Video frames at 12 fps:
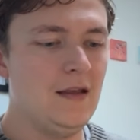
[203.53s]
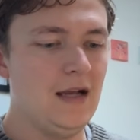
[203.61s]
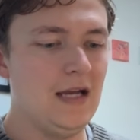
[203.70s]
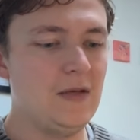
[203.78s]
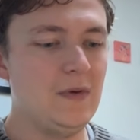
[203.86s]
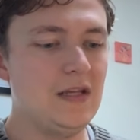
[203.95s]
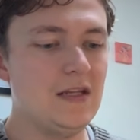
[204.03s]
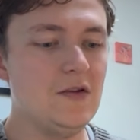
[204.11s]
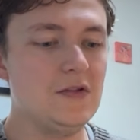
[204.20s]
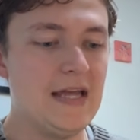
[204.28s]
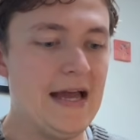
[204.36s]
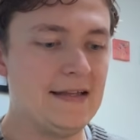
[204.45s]
and then we can
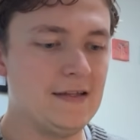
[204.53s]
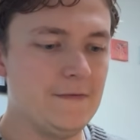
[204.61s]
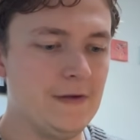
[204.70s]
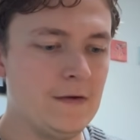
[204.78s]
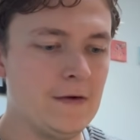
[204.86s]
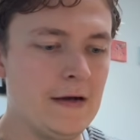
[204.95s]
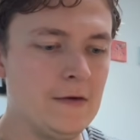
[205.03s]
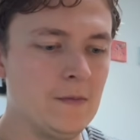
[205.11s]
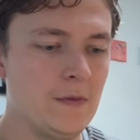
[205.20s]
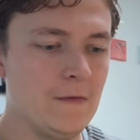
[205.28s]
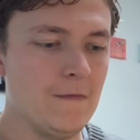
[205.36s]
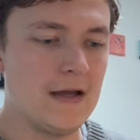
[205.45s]
use that to figure
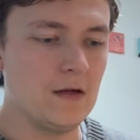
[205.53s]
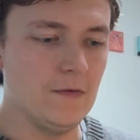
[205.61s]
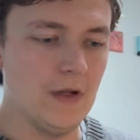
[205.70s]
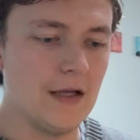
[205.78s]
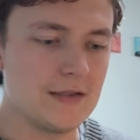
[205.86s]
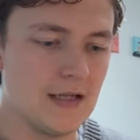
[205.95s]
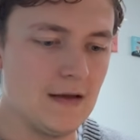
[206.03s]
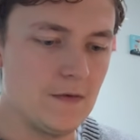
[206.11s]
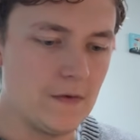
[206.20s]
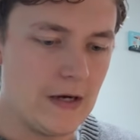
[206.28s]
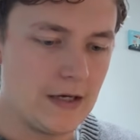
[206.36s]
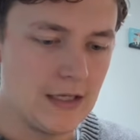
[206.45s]
out the final velocity of
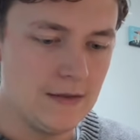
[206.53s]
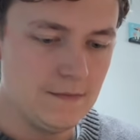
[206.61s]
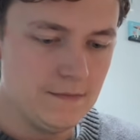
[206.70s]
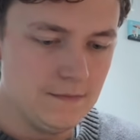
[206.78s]
the rocket.